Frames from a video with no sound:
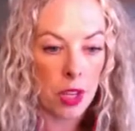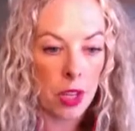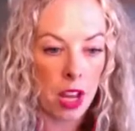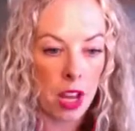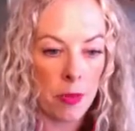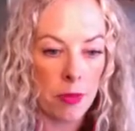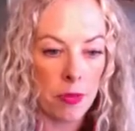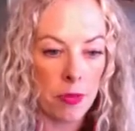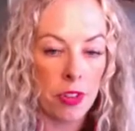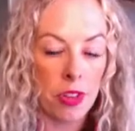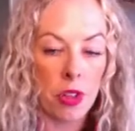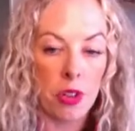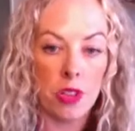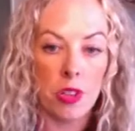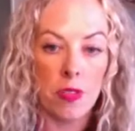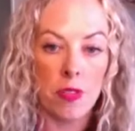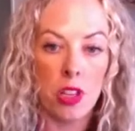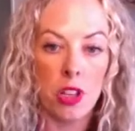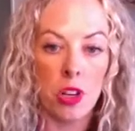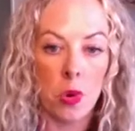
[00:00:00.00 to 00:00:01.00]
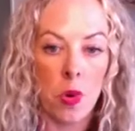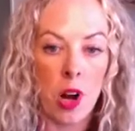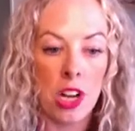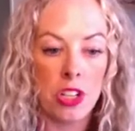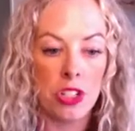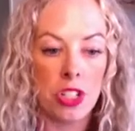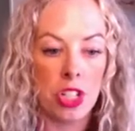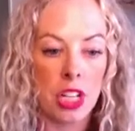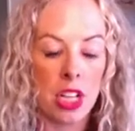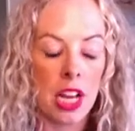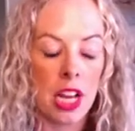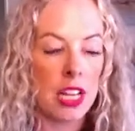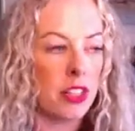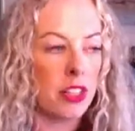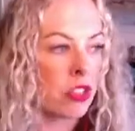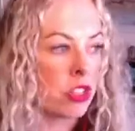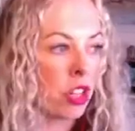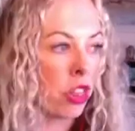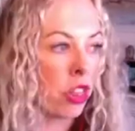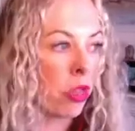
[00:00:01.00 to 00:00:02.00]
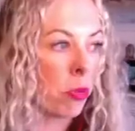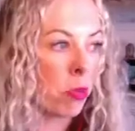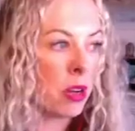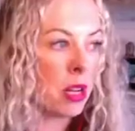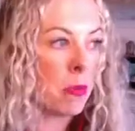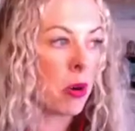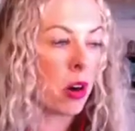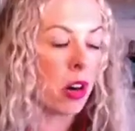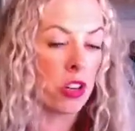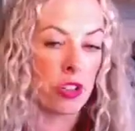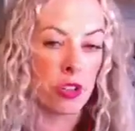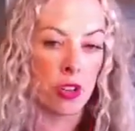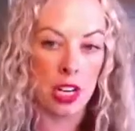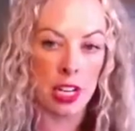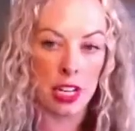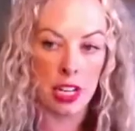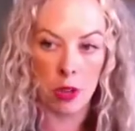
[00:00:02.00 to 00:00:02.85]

For those of you that are watching, there's a 3-part training